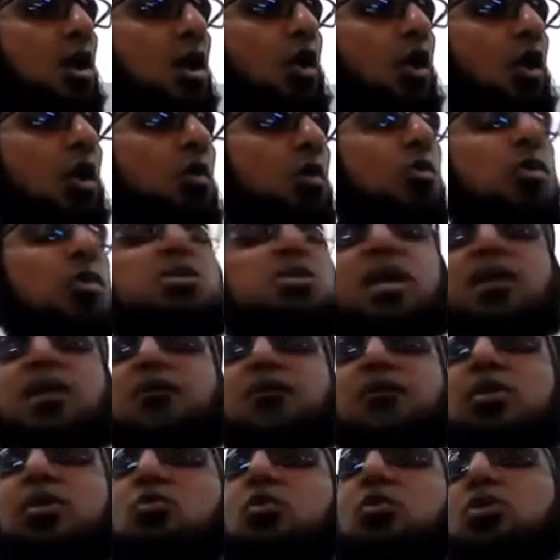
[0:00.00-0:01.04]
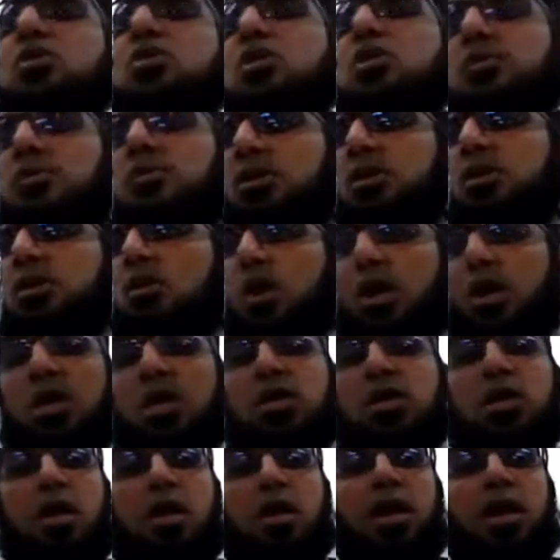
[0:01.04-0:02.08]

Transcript: Almost every Muslim in the world